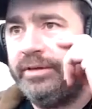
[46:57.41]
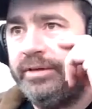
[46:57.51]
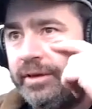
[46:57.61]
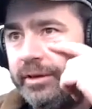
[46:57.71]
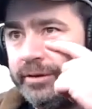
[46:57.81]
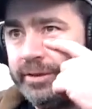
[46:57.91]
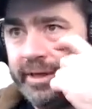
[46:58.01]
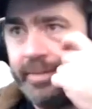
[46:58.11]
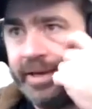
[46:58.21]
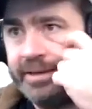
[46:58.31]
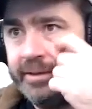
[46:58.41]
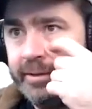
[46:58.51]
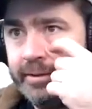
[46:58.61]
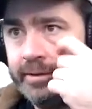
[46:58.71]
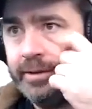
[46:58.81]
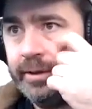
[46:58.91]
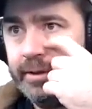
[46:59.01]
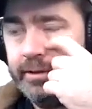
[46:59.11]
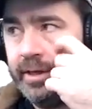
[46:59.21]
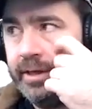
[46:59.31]
So sleep has to
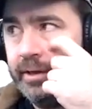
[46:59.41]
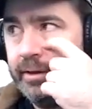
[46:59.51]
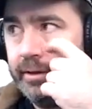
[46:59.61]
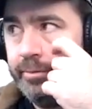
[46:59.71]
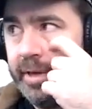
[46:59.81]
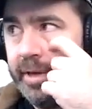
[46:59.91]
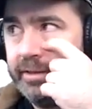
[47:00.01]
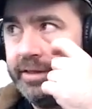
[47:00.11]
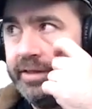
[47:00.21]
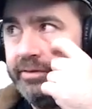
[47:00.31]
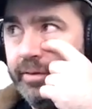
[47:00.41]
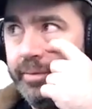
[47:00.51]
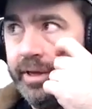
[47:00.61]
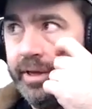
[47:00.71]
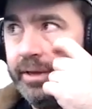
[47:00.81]
take a backseat for a bit.